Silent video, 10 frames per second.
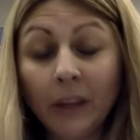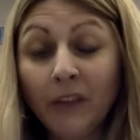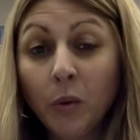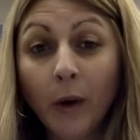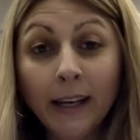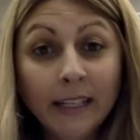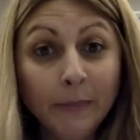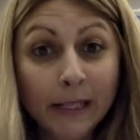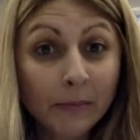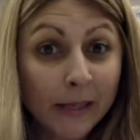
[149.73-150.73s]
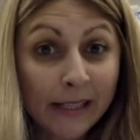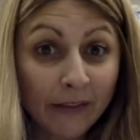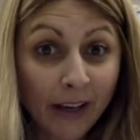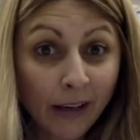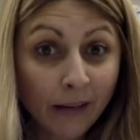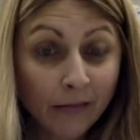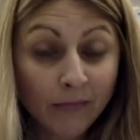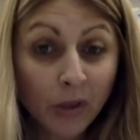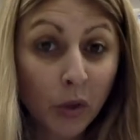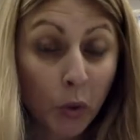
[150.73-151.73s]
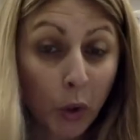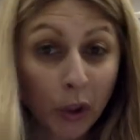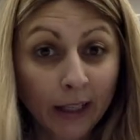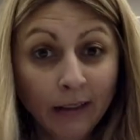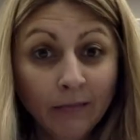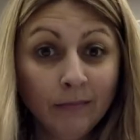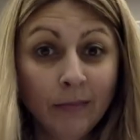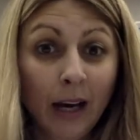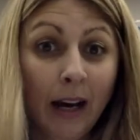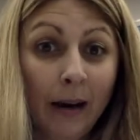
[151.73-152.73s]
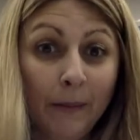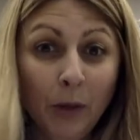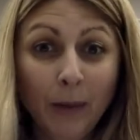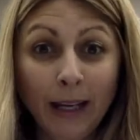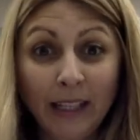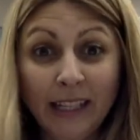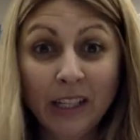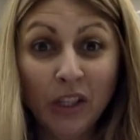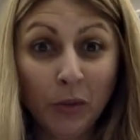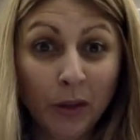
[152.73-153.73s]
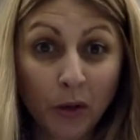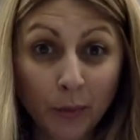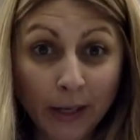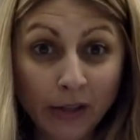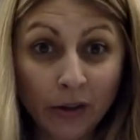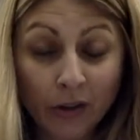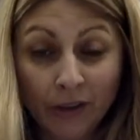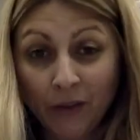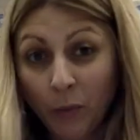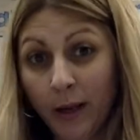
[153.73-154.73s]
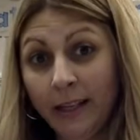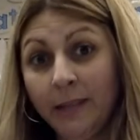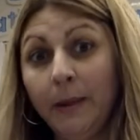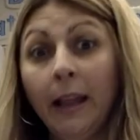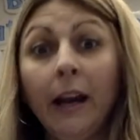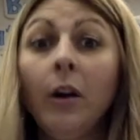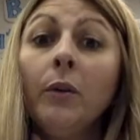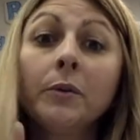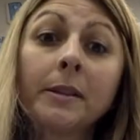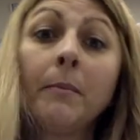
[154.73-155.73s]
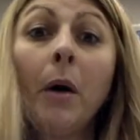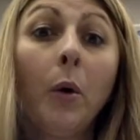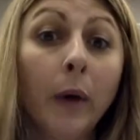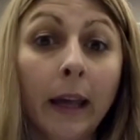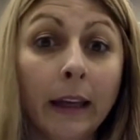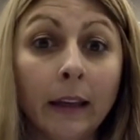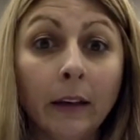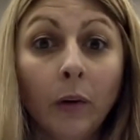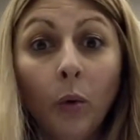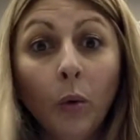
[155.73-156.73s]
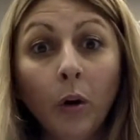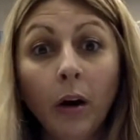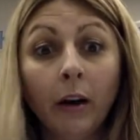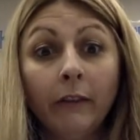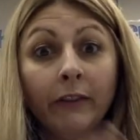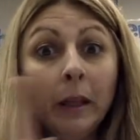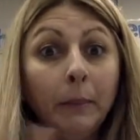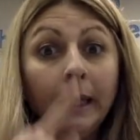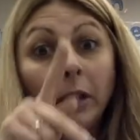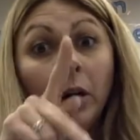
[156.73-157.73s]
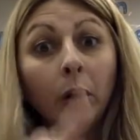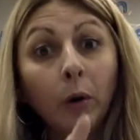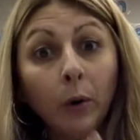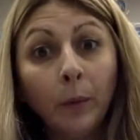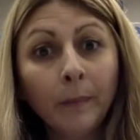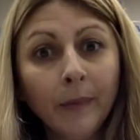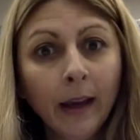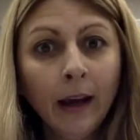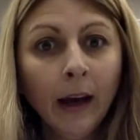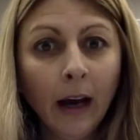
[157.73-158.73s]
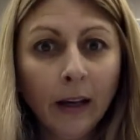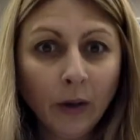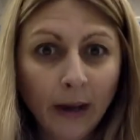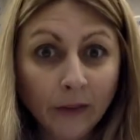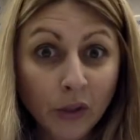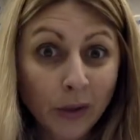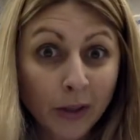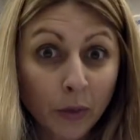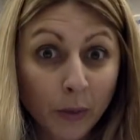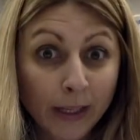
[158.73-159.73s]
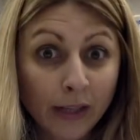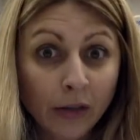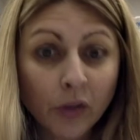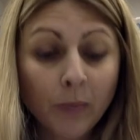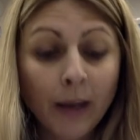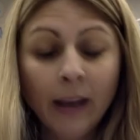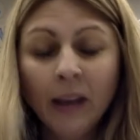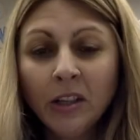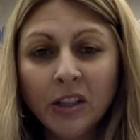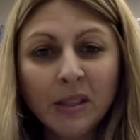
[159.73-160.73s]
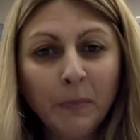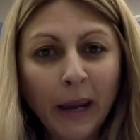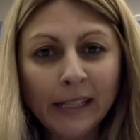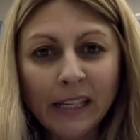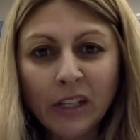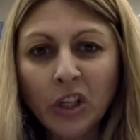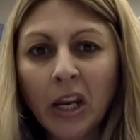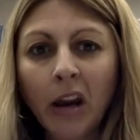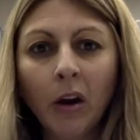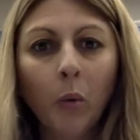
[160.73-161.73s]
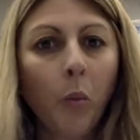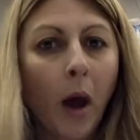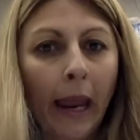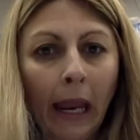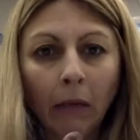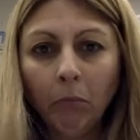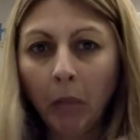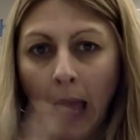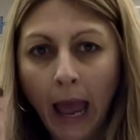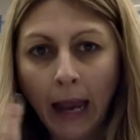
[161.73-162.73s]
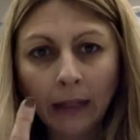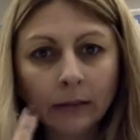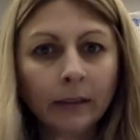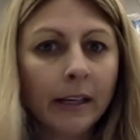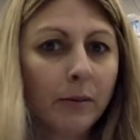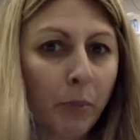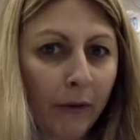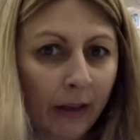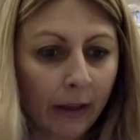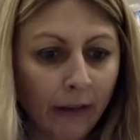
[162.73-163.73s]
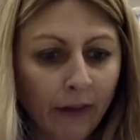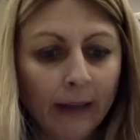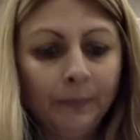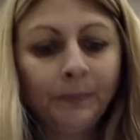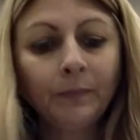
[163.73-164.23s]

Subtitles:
If you wanted to be specific, you could. You might need to do a little research if you wanted to be like, oh, Samoan or Filipino. You'll have to do a little research, but just basic generic white and black is perfectly fine.